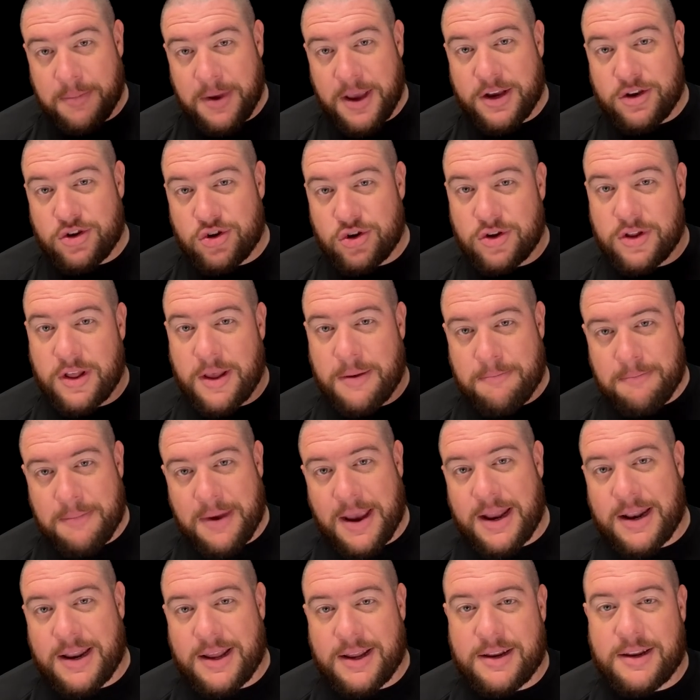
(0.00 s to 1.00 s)
make sure they
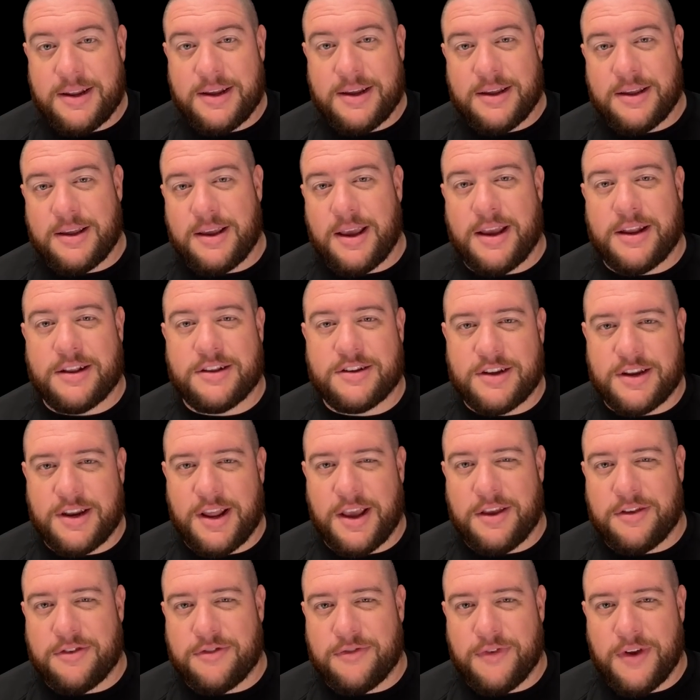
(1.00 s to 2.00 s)
made it in
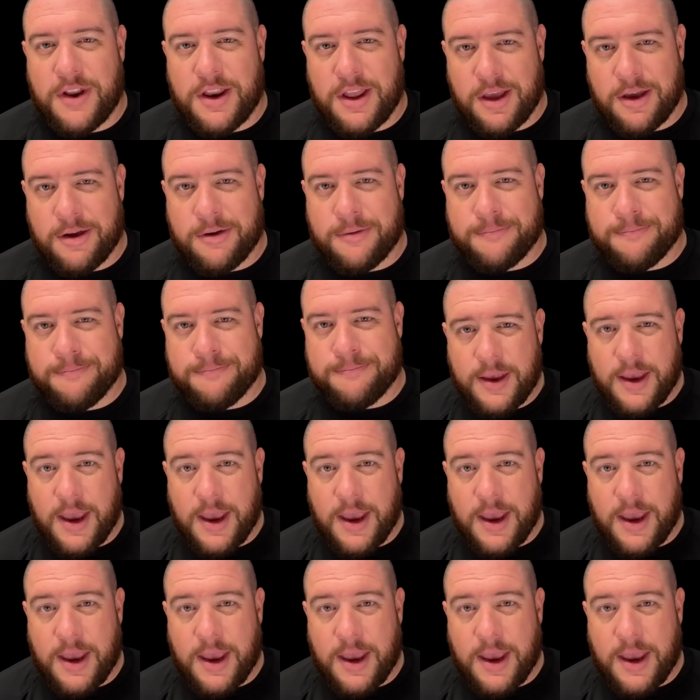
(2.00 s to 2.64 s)
today's video.